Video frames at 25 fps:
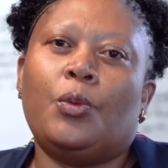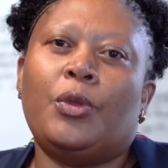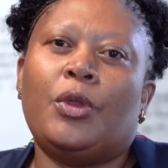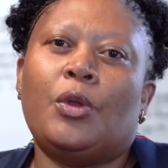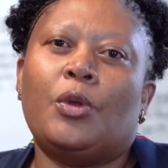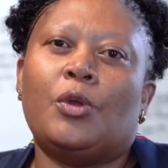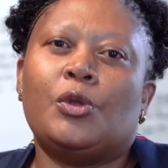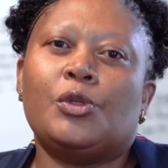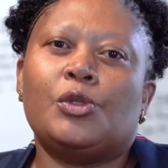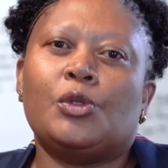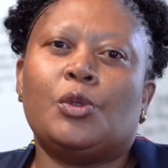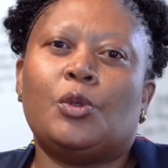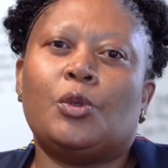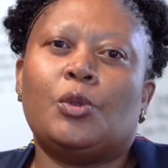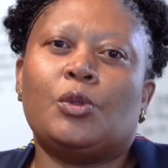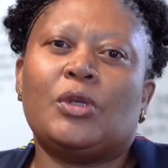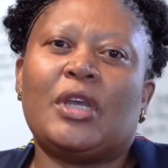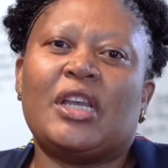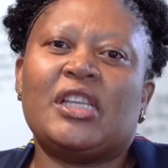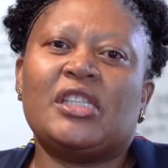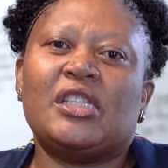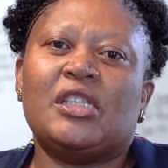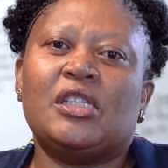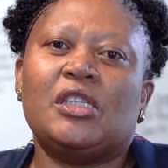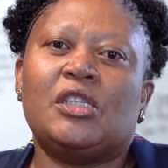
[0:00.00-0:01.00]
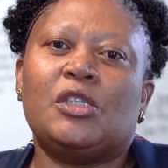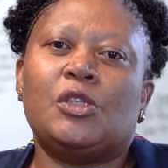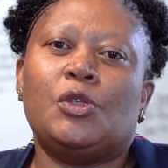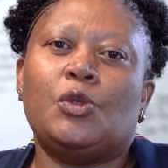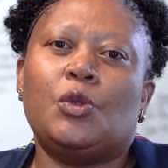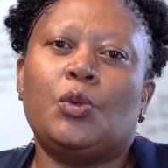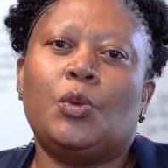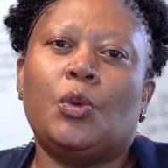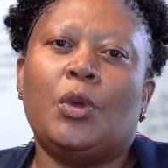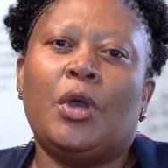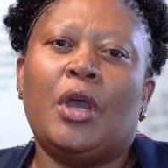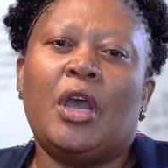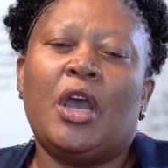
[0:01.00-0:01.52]
We also assist
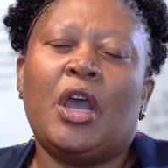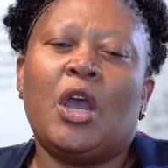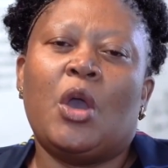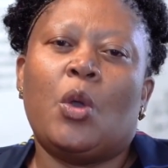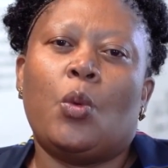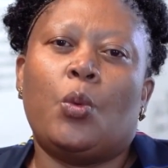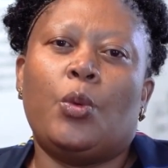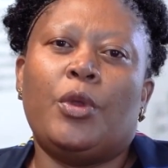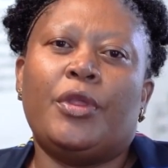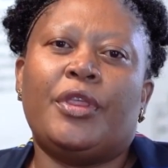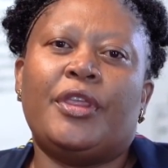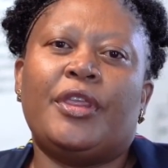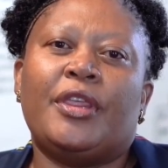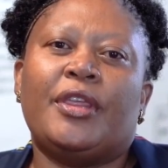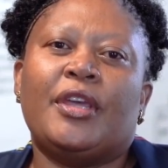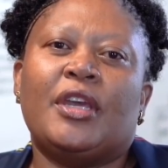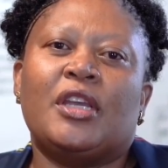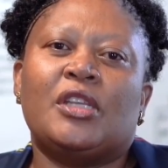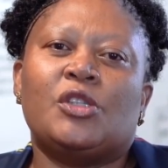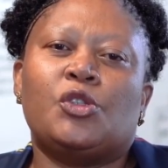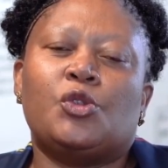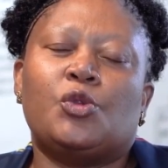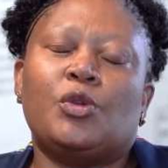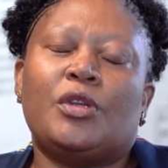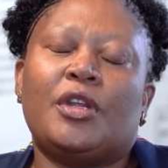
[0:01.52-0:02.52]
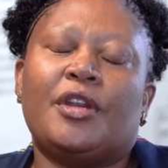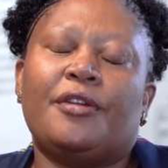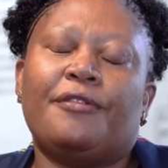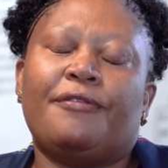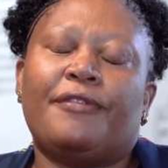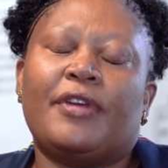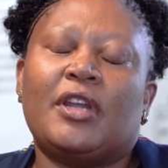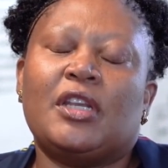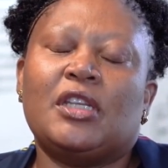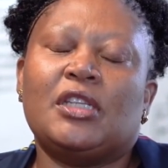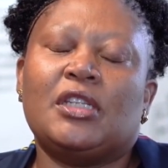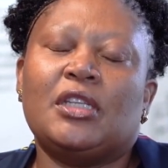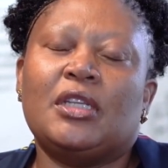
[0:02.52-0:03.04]
you with student
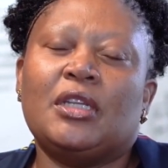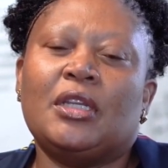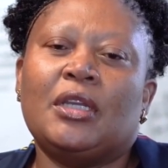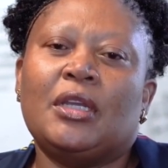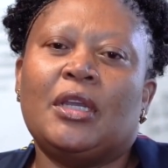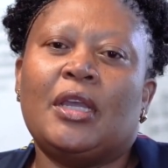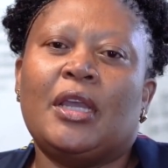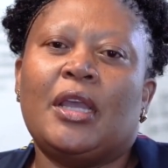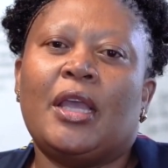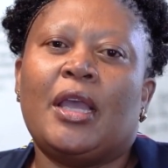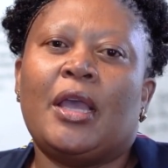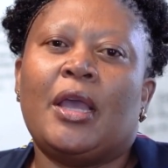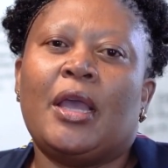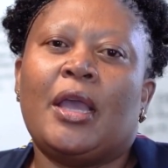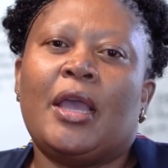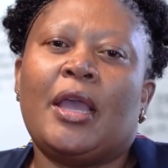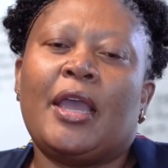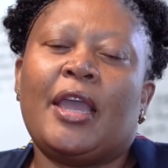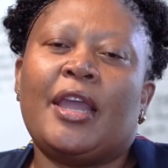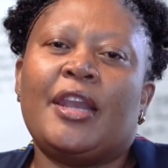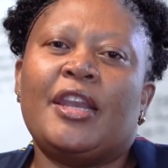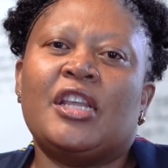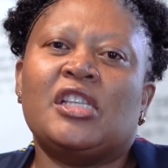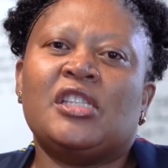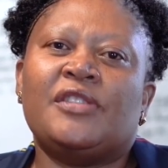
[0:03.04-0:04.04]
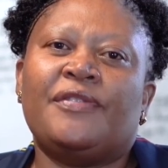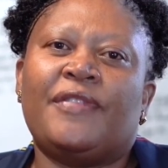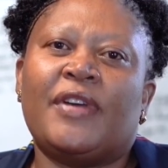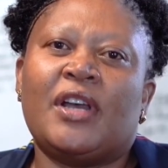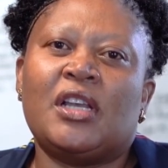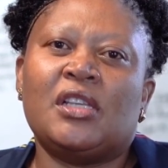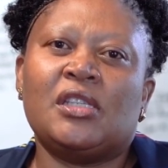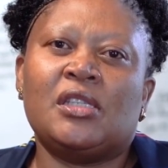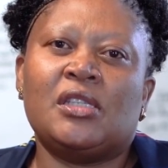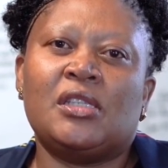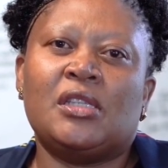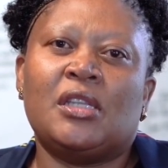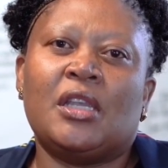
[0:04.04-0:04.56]
funding,
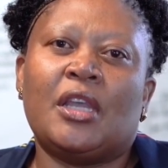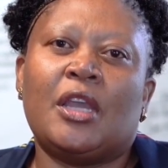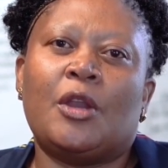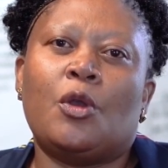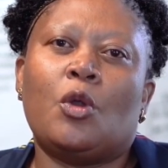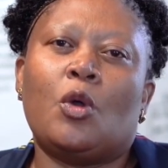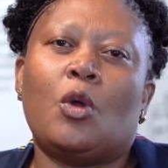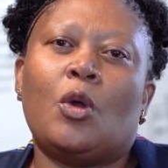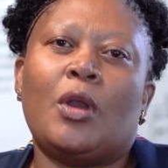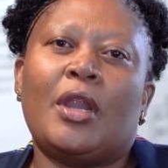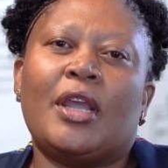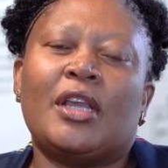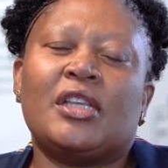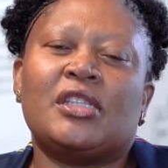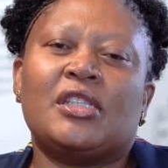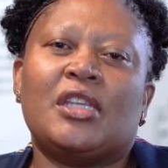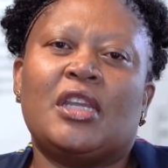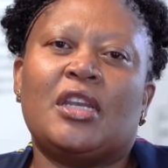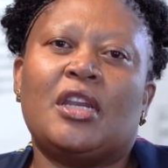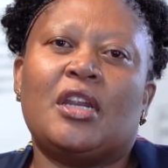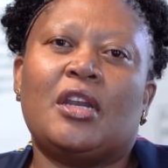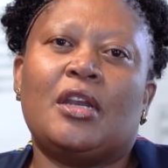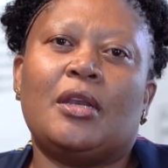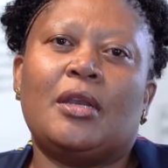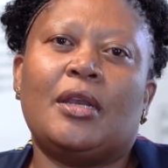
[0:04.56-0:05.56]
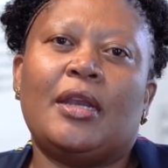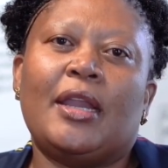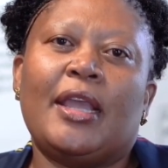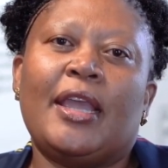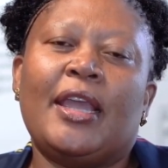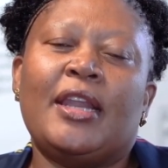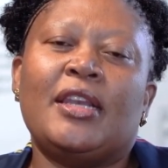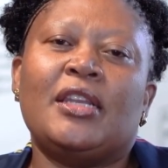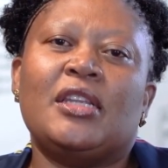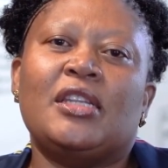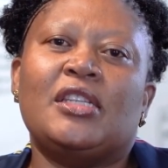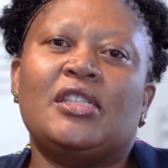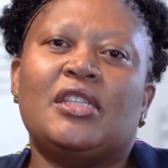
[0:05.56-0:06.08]
NSFAS, and all external
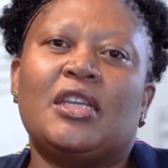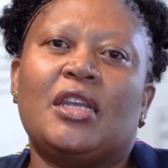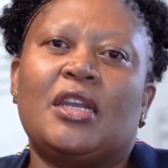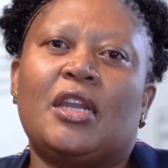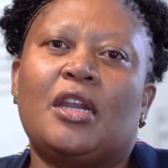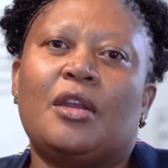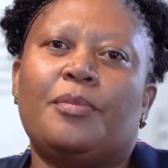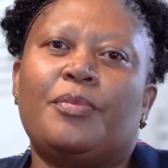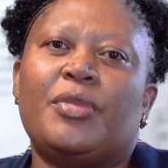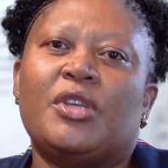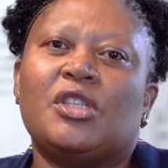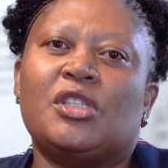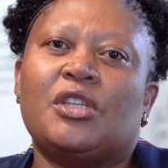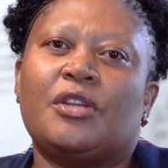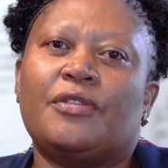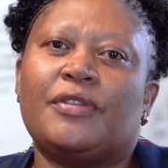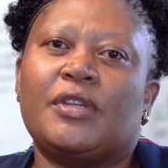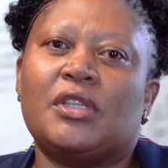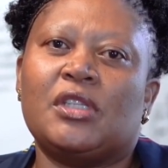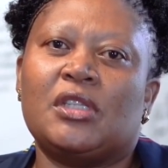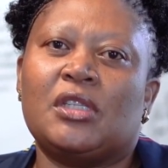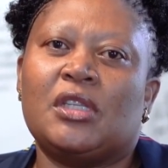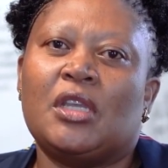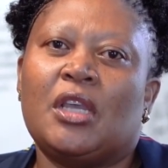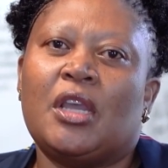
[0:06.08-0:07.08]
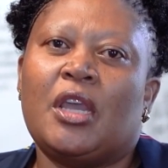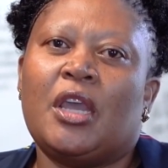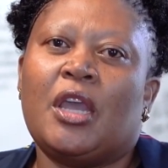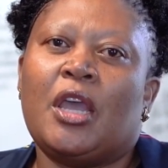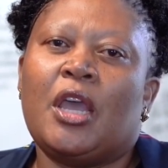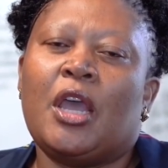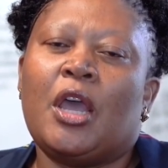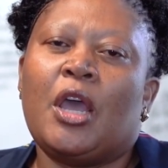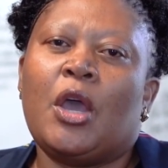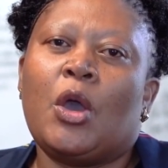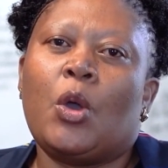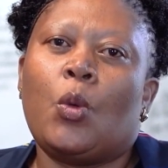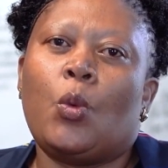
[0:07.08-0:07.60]
and internal bursaries.
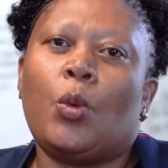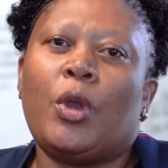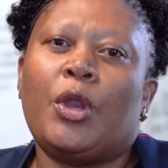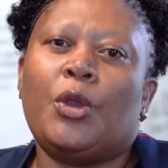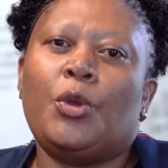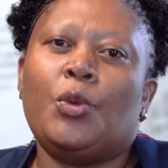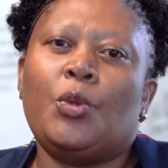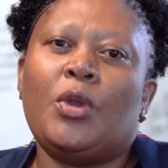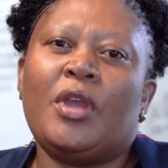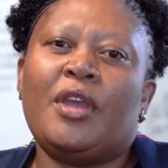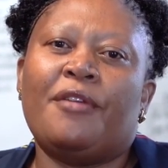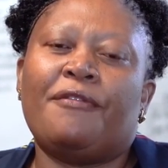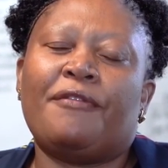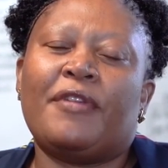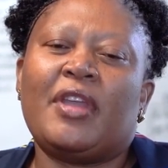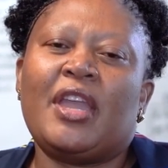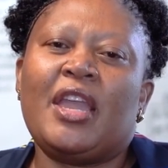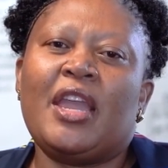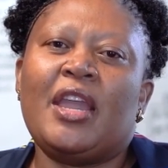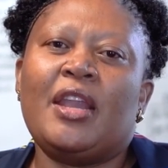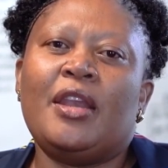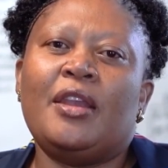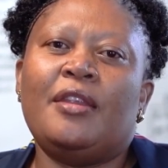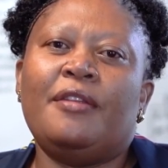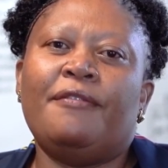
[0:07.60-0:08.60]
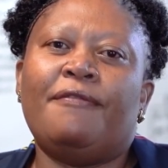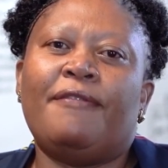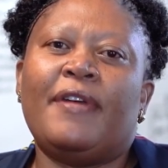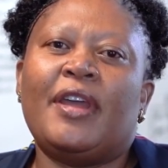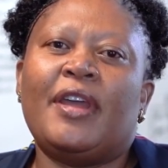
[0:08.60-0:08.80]
When you have any